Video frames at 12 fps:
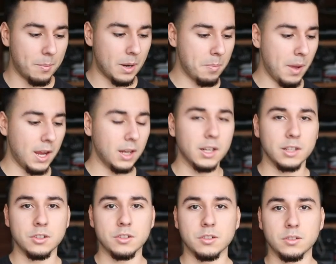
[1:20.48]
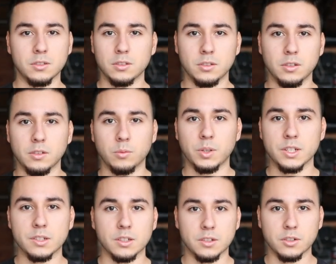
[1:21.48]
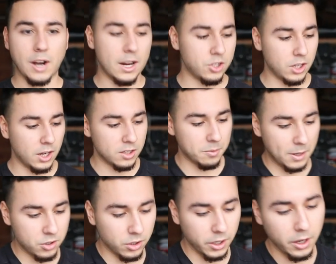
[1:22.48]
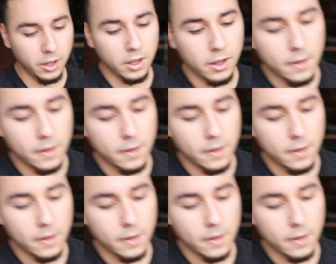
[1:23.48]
on my paint and just risk scratching it? Especially